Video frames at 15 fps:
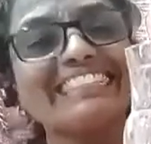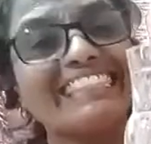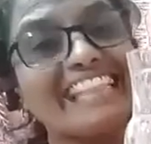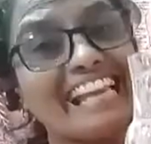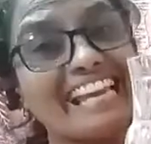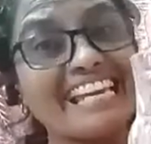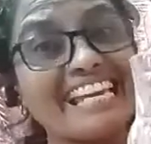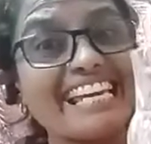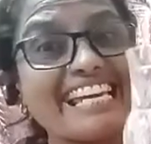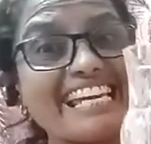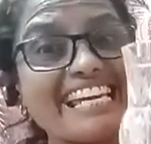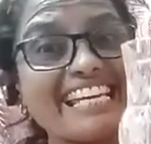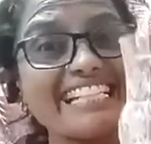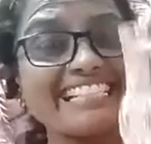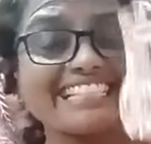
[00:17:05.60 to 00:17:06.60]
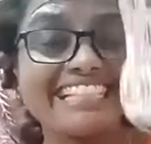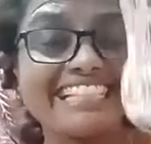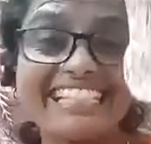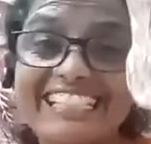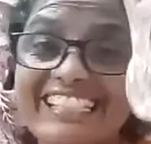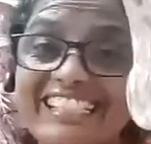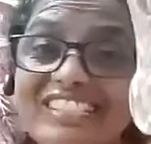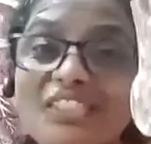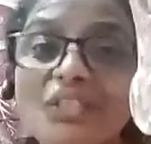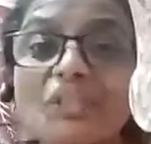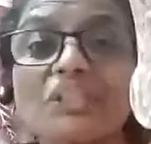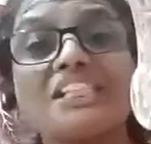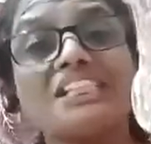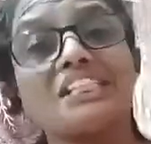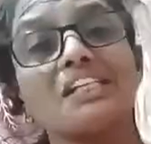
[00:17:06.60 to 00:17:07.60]
Yes, it took
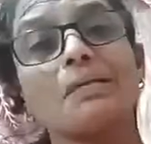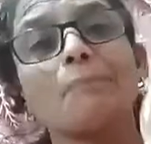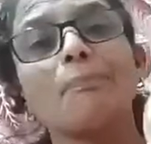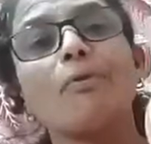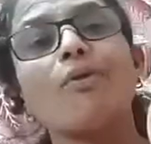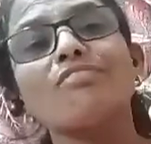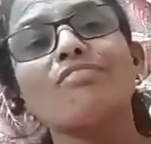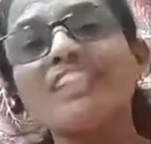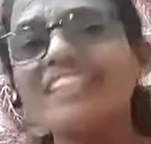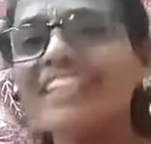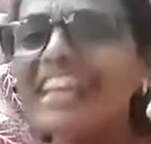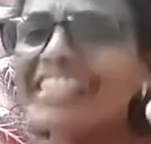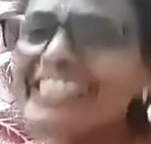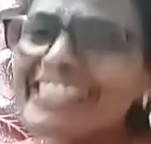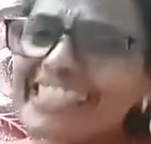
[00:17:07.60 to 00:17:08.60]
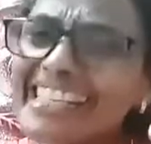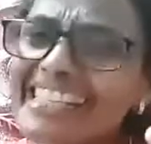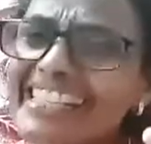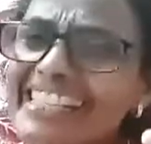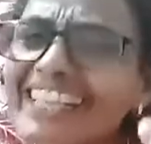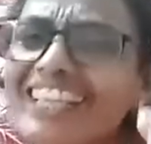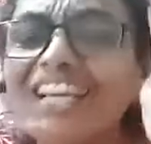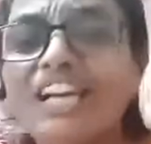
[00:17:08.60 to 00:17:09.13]
the shape of the container.